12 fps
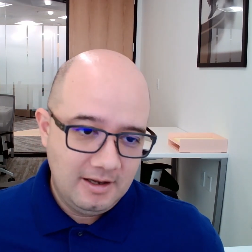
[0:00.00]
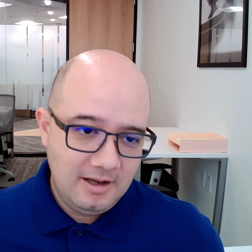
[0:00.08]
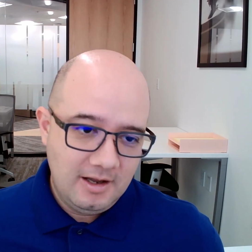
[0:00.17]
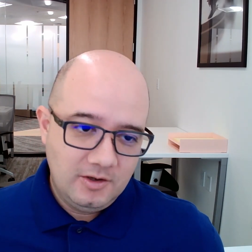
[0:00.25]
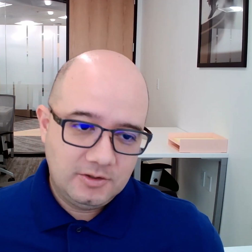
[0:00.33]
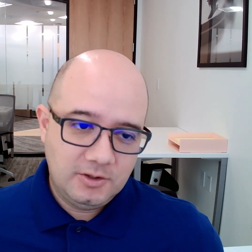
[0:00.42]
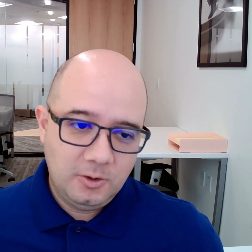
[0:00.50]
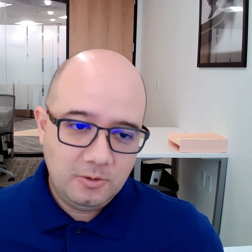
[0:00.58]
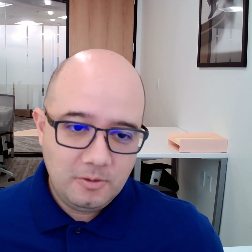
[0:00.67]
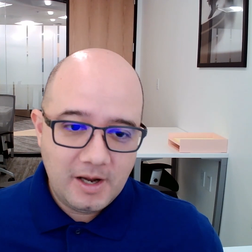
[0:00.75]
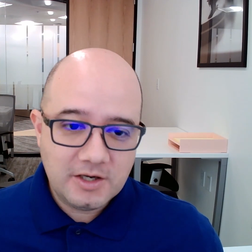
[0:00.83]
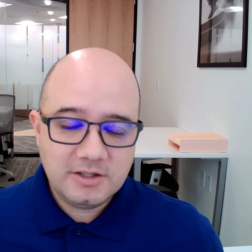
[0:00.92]
So
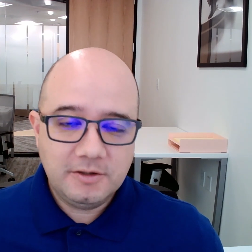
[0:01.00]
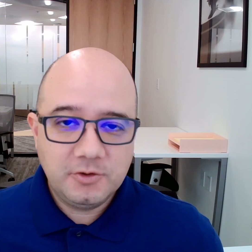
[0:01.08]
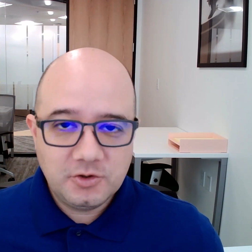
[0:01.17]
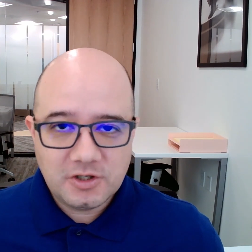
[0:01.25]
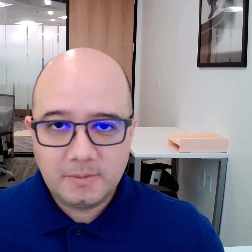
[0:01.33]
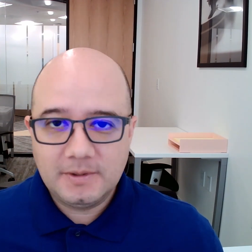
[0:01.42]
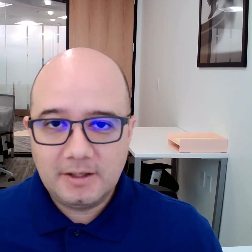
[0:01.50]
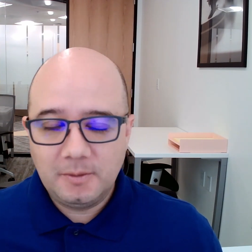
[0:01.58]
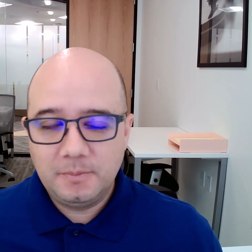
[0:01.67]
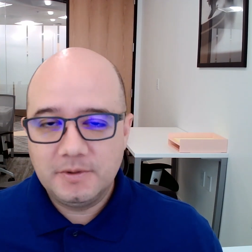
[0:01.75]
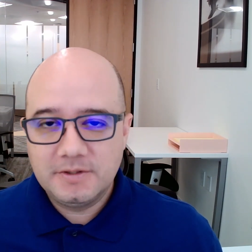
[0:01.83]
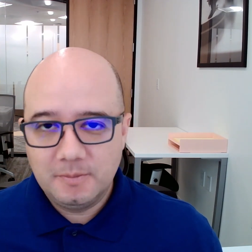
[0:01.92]
imagine if you chop that
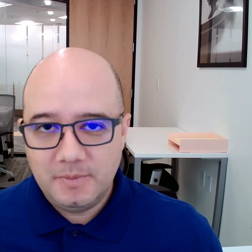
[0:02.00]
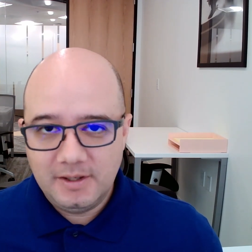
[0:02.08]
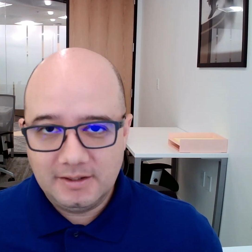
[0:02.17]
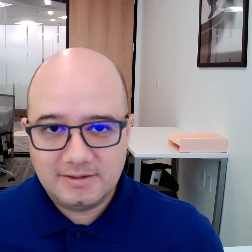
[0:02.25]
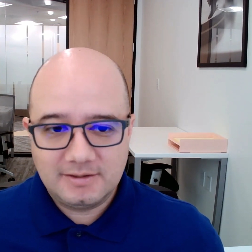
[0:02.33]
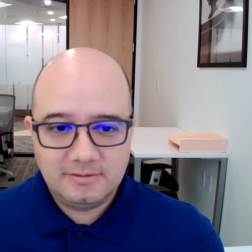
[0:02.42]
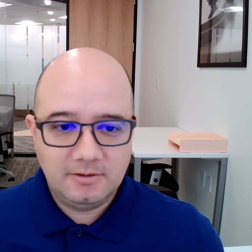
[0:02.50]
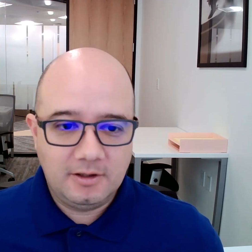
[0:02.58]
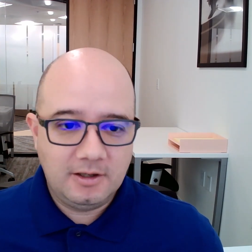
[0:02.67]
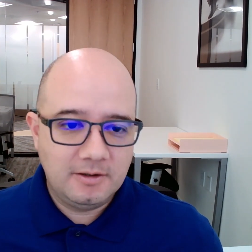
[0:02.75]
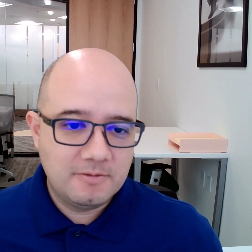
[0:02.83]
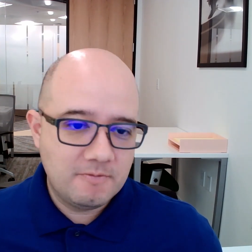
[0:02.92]
up into bits,
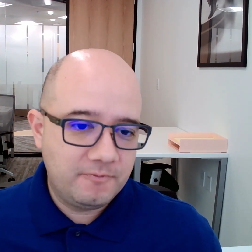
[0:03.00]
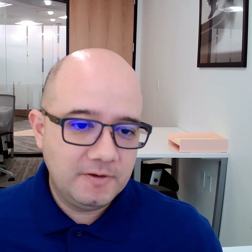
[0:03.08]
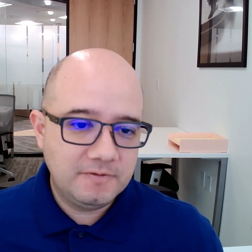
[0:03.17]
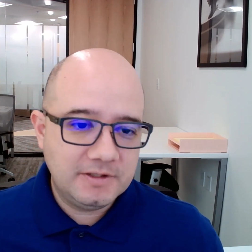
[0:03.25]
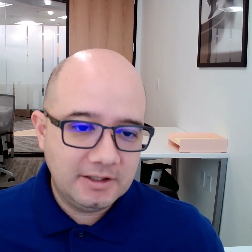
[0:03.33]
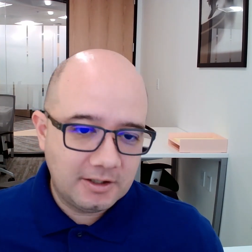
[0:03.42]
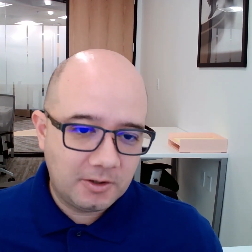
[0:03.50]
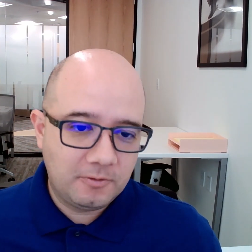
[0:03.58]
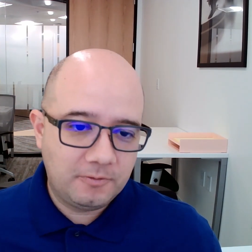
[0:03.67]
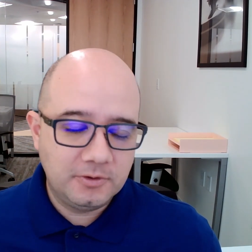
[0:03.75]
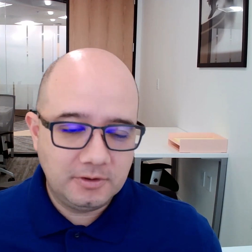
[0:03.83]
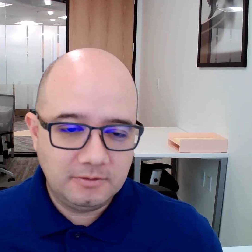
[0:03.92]
50 and 100
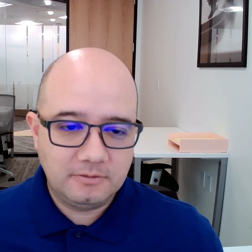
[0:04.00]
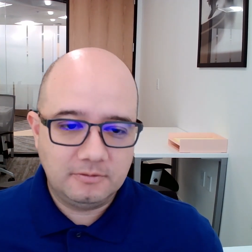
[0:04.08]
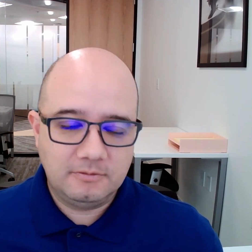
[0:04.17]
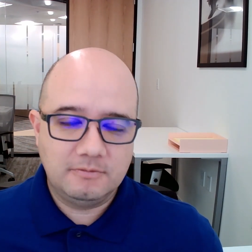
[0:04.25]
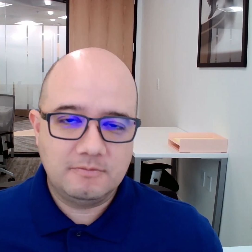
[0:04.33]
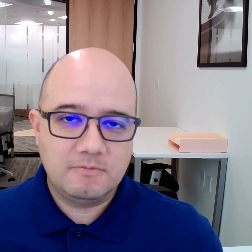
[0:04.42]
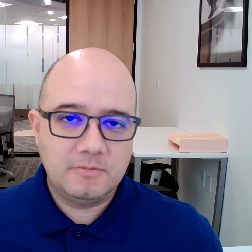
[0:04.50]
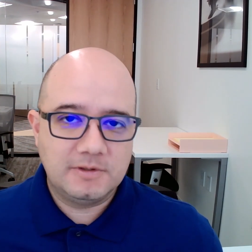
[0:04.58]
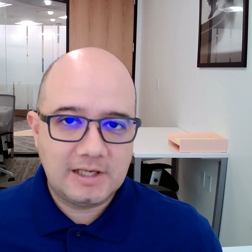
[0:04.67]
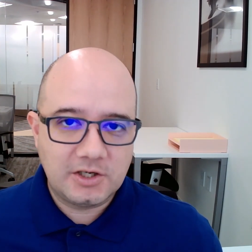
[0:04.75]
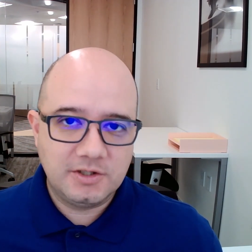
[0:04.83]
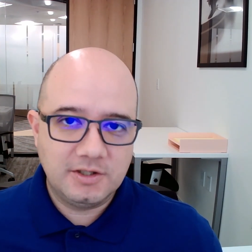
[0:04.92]
foot
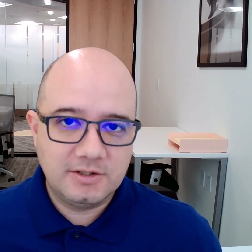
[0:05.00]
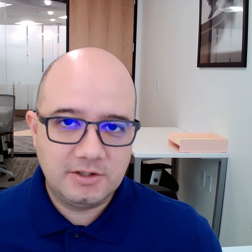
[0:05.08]
sections.